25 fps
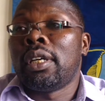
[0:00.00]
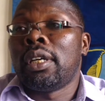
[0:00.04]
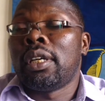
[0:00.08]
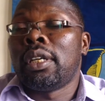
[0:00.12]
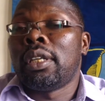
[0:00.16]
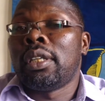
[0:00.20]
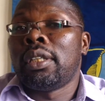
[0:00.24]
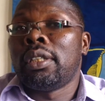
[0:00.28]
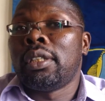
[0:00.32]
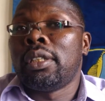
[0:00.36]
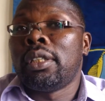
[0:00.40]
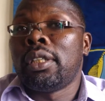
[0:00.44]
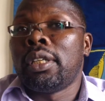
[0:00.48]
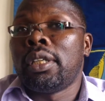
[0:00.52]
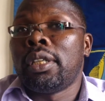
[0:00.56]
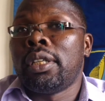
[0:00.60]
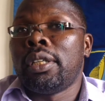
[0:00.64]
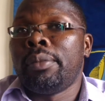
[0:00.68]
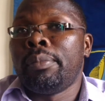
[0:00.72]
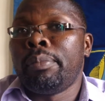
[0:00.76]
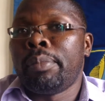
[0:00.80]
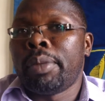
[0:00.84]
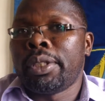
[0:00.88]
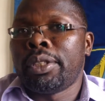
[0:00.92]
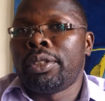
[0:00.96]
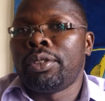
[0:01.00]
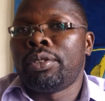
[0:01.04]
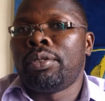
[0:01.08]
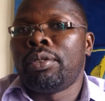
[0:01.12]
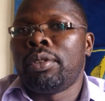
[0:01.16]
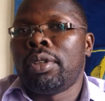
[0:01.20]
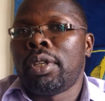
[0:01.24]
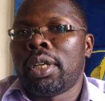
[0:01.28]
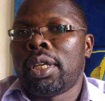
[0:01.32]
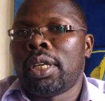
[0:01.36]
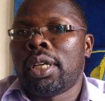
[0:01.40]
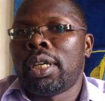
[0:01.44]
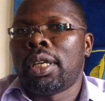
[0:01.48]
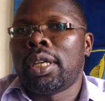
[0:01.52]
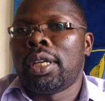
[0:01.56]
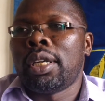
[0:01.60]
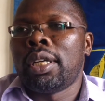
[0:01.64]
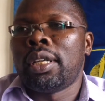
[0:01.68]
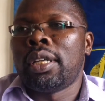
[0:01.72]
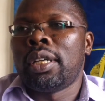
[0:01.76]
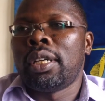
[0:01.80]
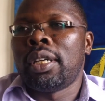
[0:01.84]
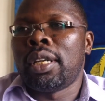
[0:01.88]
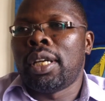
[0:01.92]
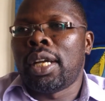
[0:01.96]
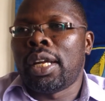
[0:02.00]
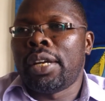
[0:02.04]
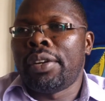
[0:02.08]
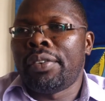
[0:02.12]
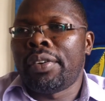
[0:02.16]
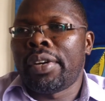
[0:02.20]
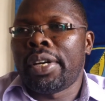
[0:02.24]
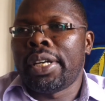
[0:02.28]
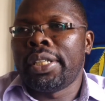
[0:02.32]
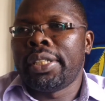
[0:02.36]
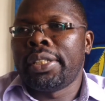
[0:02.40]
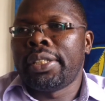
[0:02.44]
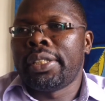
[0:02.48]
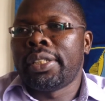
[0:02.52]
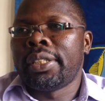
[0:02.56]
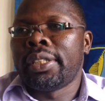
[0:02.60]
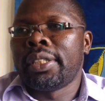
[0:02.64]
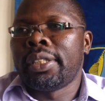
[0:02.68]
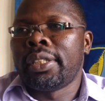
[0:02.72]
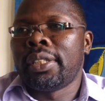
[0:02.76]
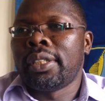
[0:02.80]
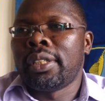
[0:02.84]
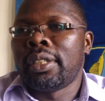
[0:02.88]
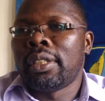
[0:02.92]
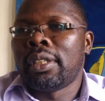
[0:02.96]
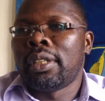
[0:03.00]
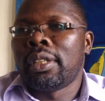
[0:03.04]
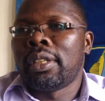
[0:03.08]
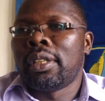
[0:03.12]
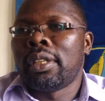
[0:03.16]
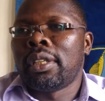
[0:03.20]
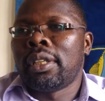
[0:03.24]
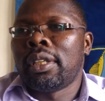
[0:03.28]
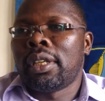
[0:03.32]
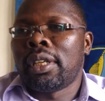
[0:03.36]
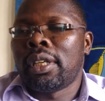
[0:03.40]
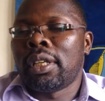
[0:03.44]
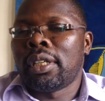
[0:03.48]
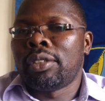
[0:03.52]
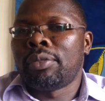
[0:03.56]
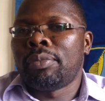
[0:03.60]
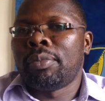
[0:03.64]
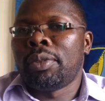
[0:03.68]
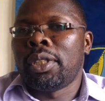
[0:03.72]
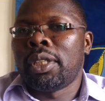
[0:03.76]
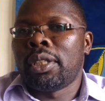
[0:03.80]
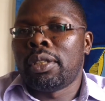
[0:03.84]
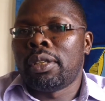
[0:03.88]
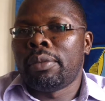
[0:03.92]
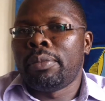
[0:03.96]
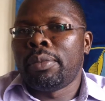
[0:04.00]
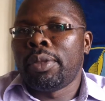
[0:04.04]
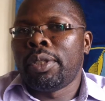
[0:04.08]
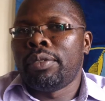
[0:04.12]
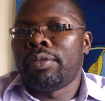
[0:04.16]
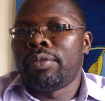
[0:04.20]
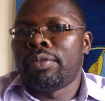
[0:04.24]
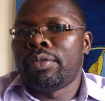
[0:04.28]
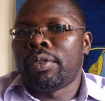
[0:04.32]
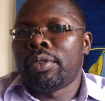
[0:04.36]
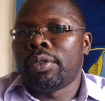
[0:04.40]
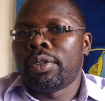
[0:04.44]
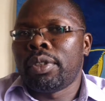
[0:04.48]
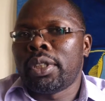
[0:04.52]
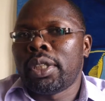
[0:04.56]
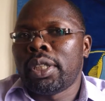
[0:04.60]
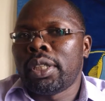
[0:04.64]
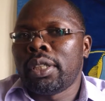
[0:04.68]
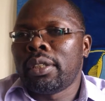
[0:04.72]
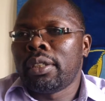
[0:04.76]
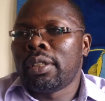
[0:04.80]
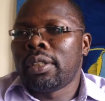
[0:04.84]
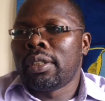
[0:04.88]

and in particular, land rights has been our main forte.